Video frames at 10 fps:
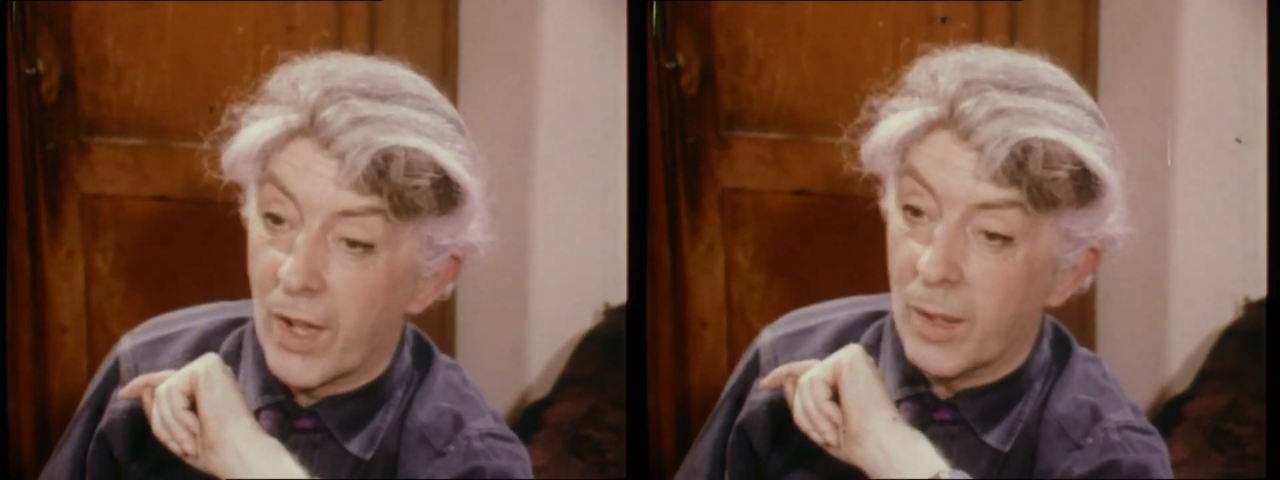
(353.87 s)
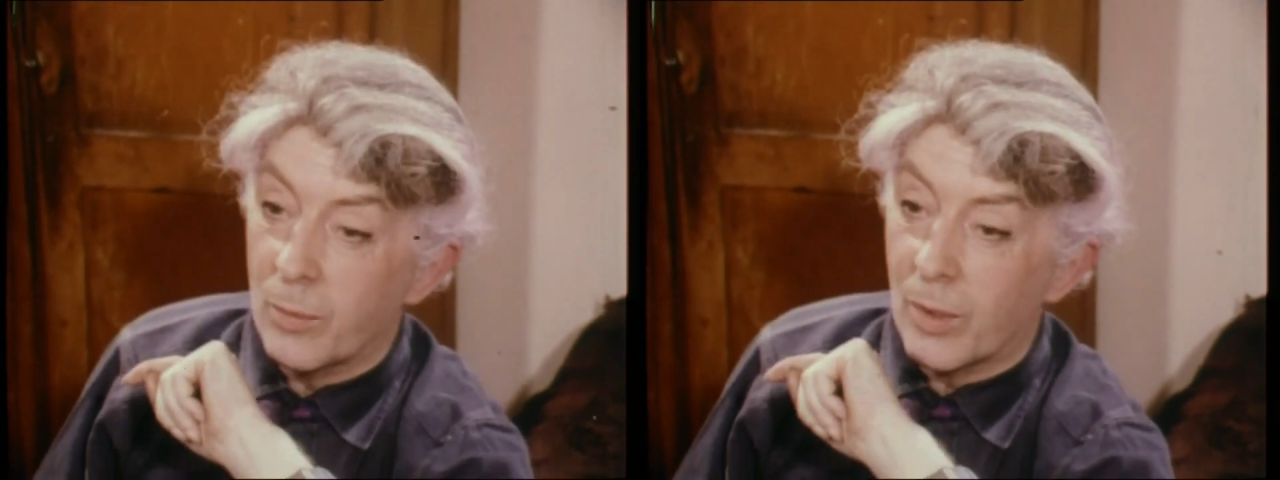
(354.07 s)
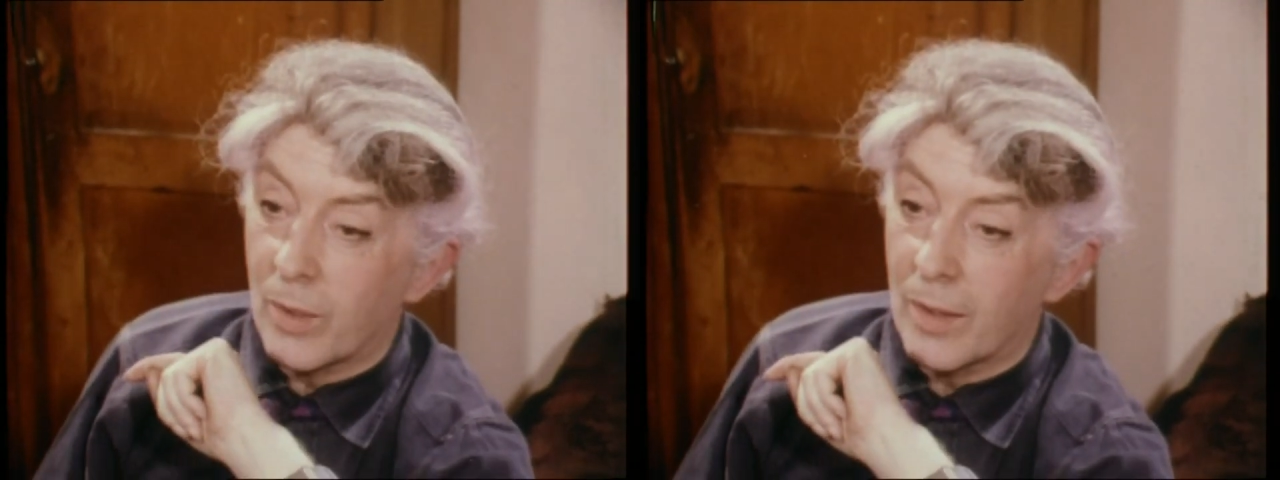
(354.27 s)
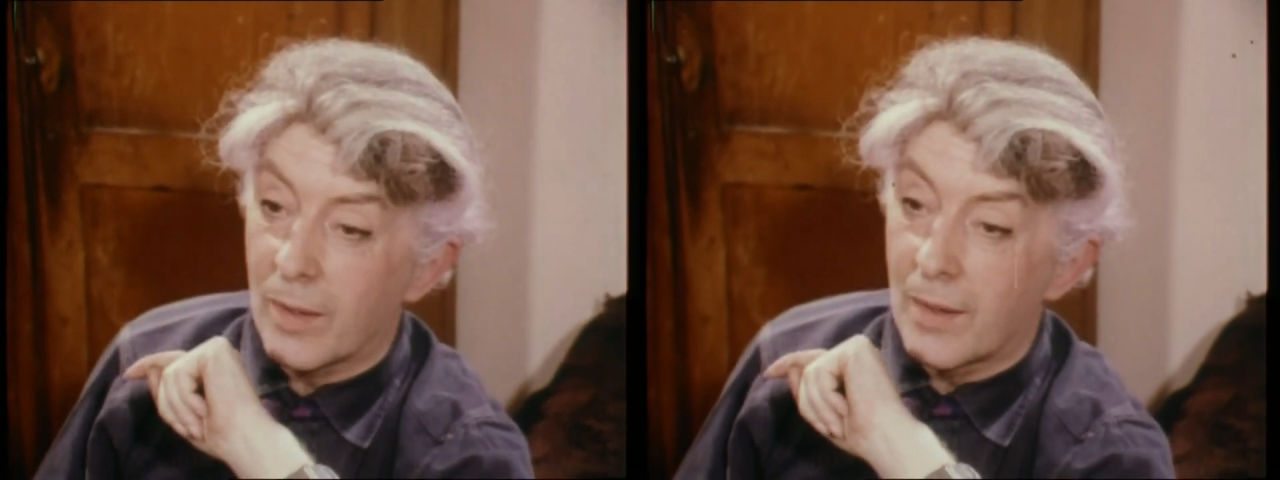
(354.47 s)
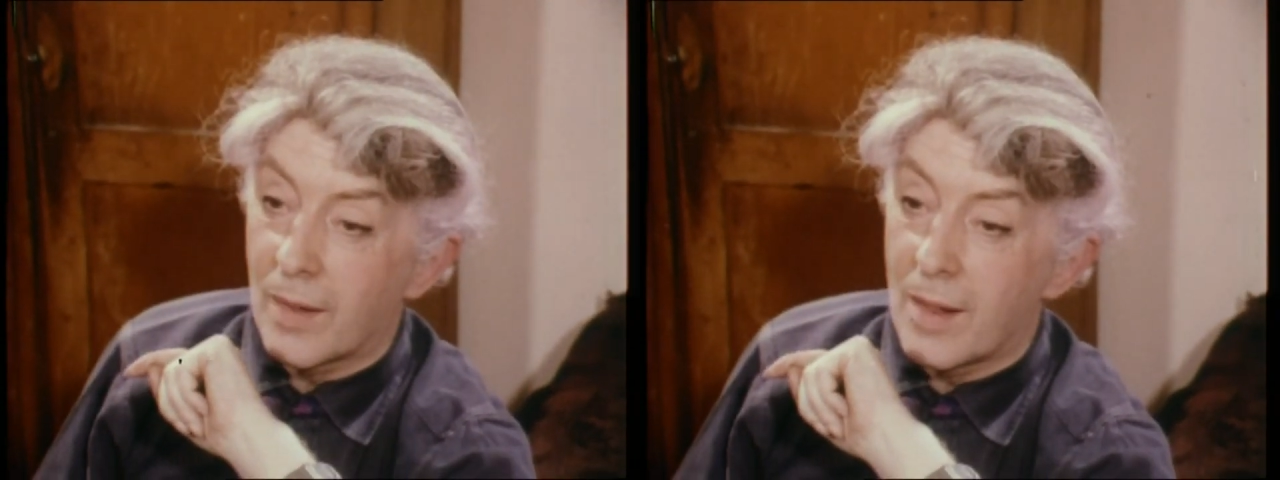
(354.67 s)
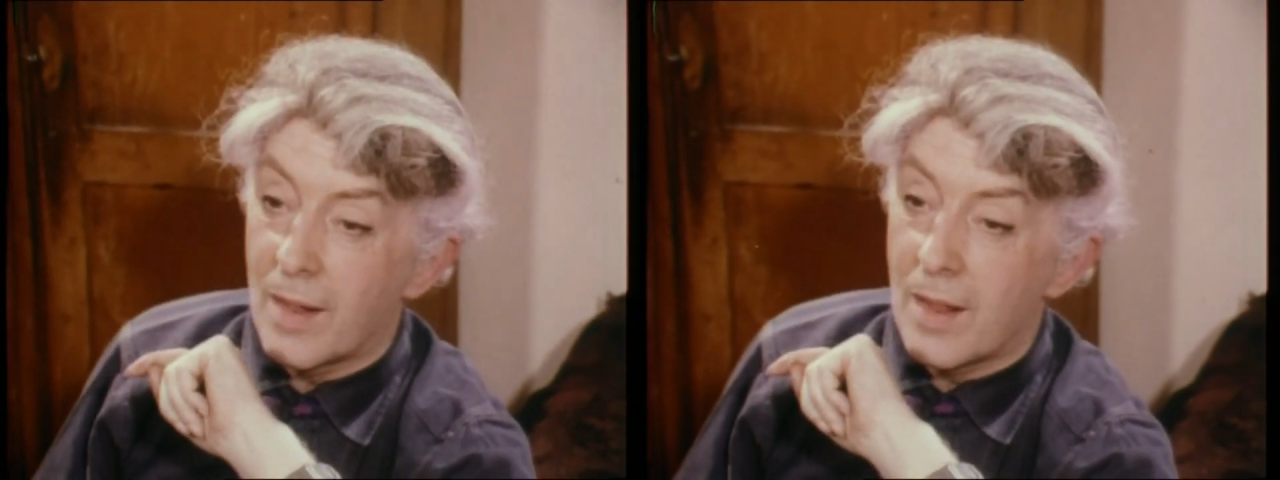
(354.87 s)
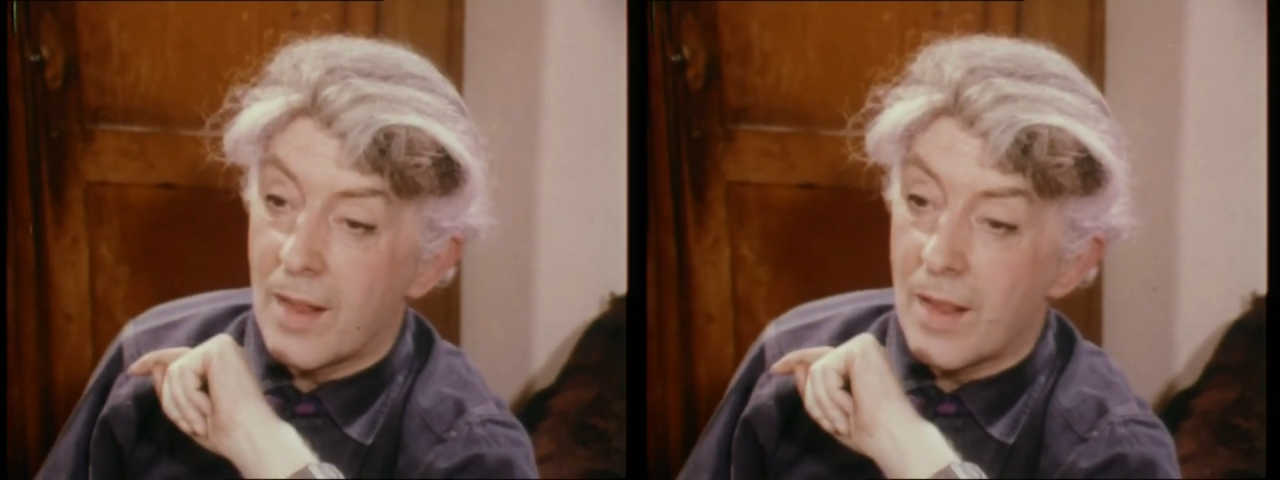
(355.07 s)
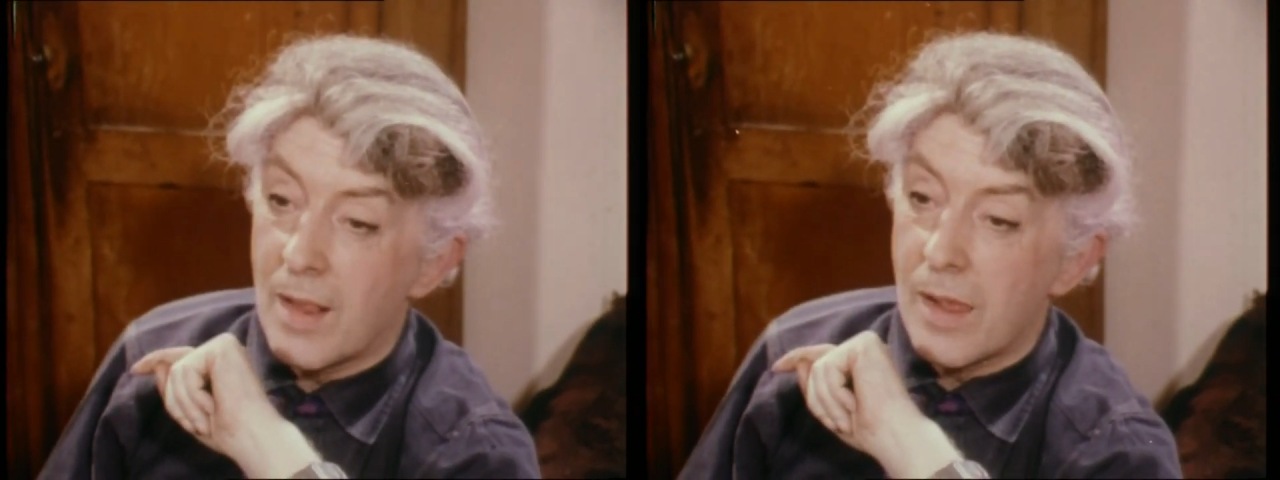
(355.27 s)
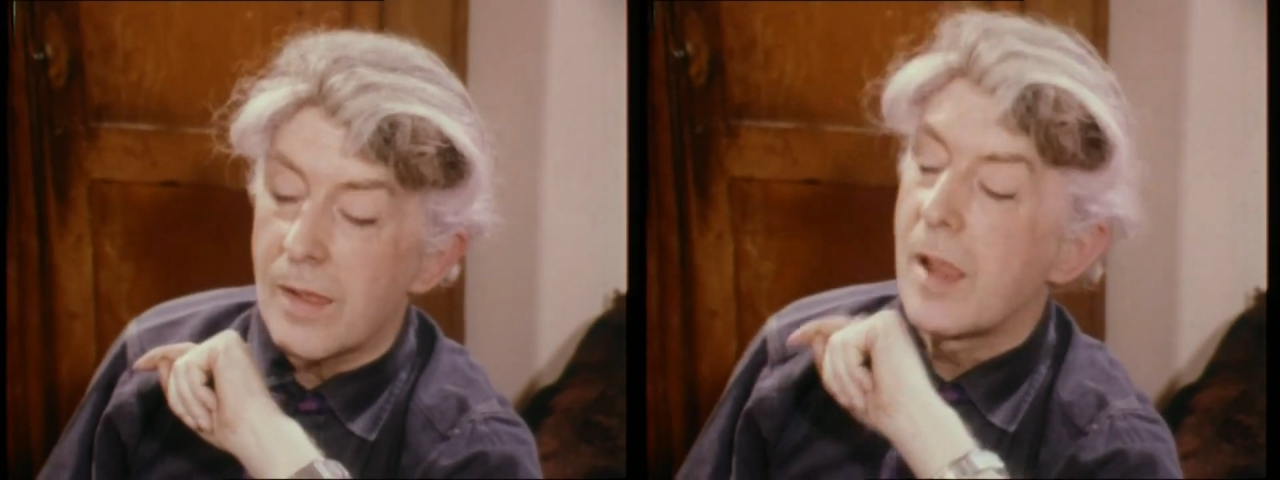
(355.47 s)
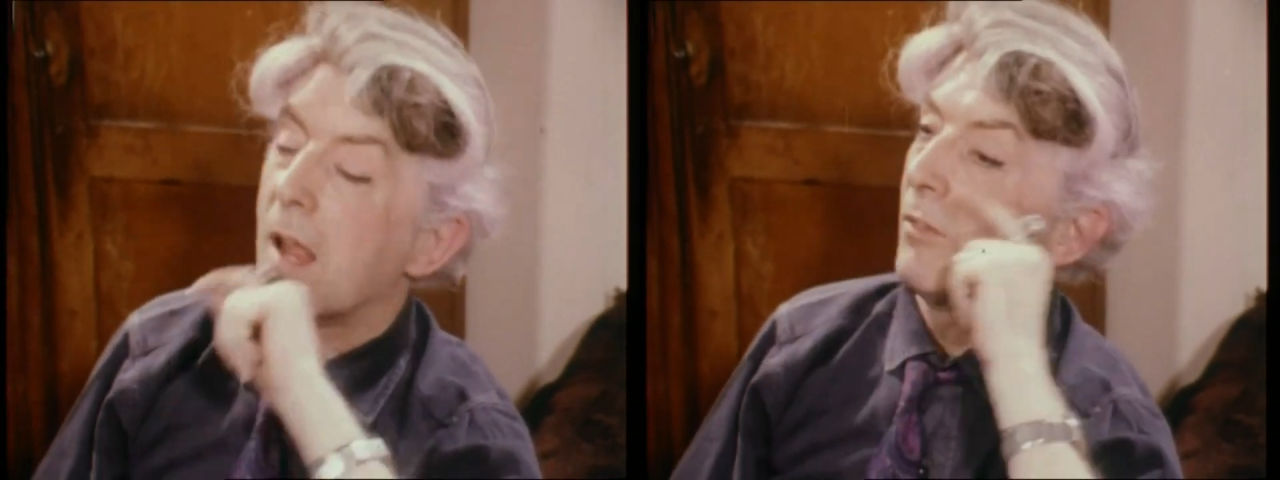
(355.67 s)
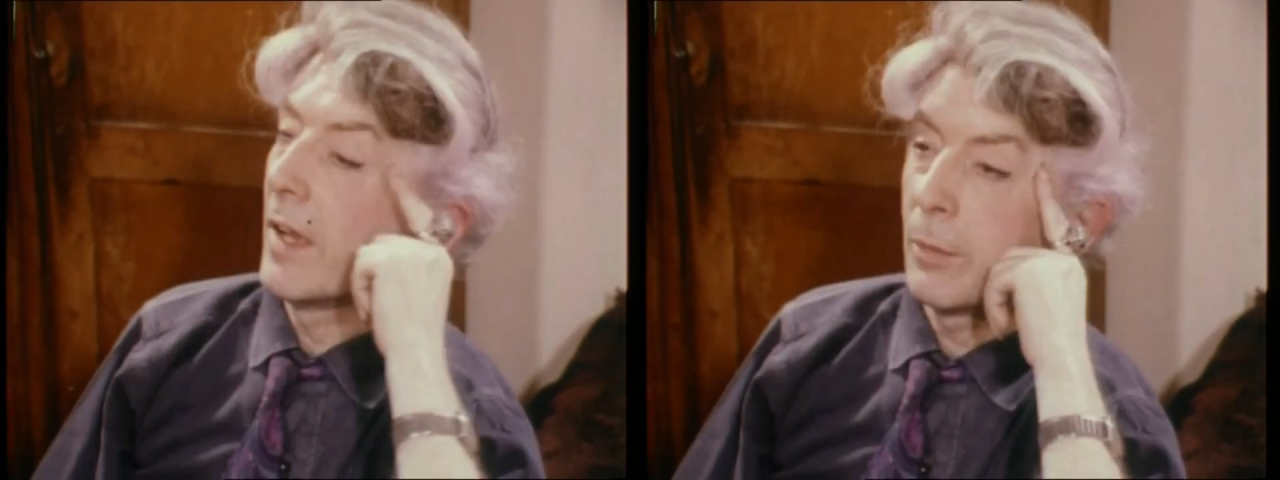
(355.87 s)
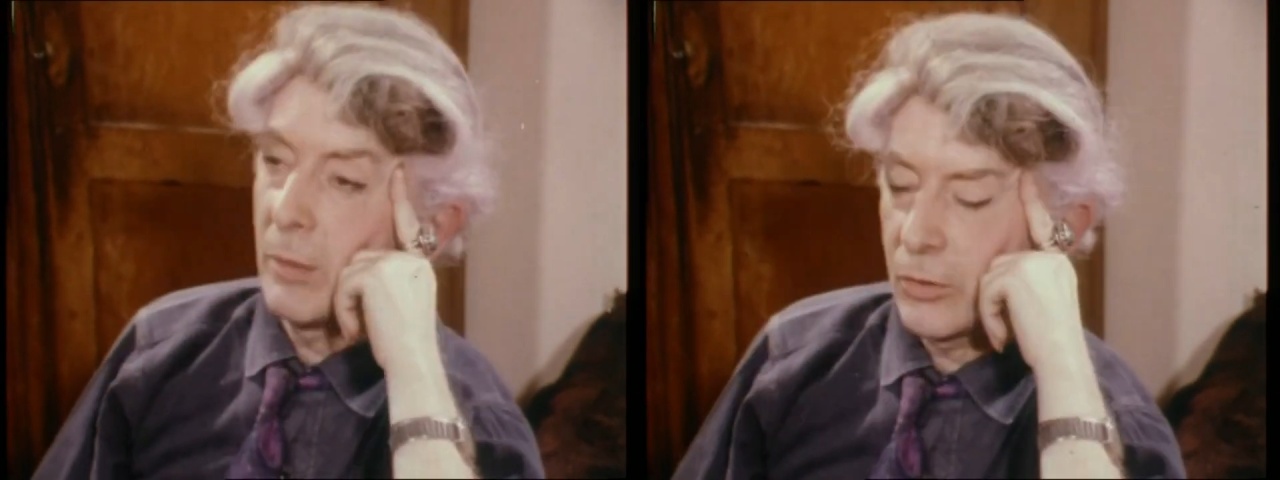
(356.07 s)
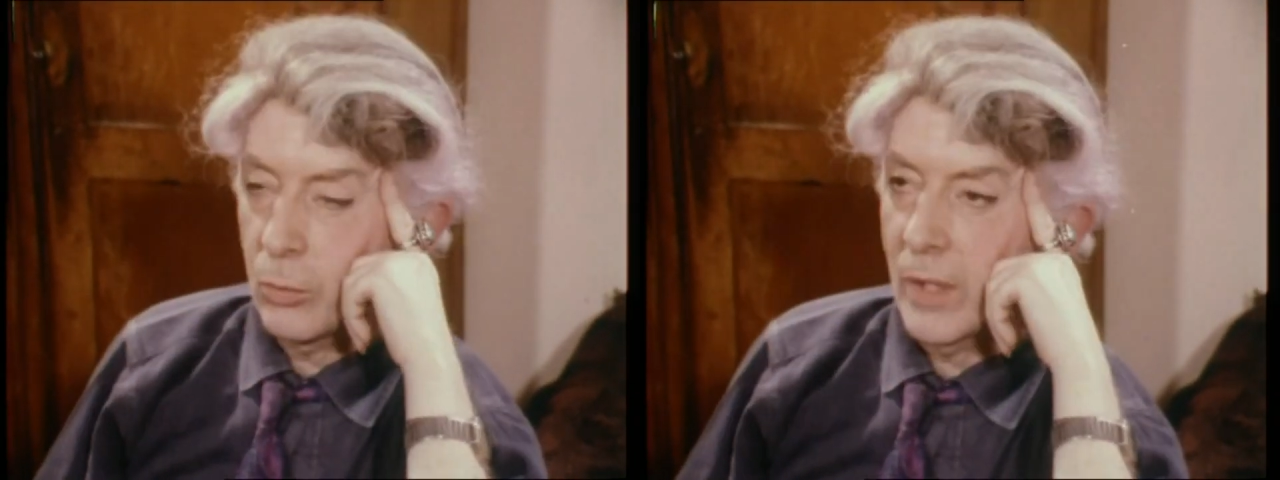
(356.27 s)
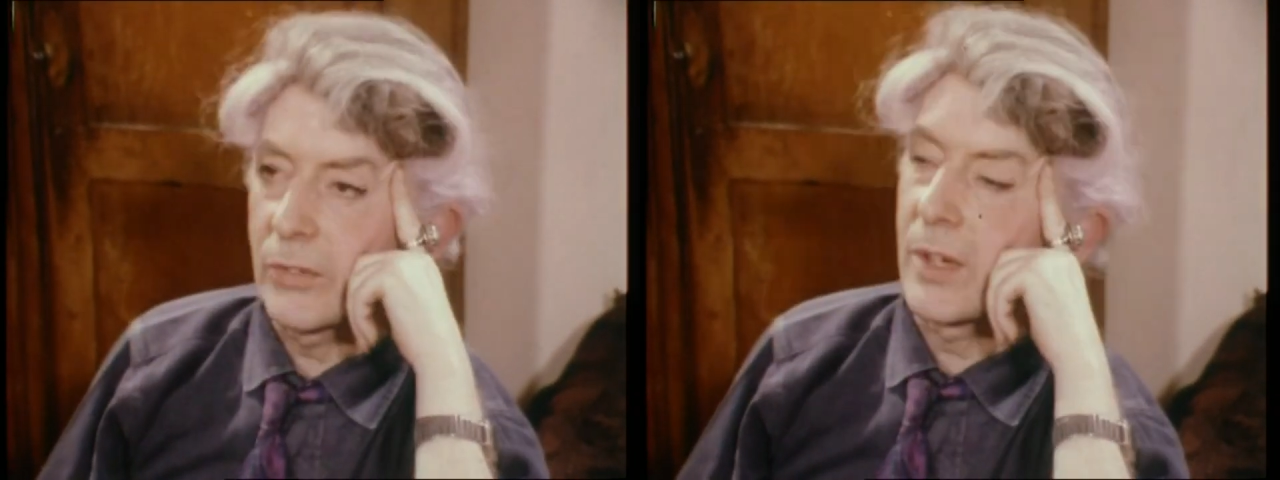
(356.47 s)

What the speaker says: I wore. In fact, a policeman once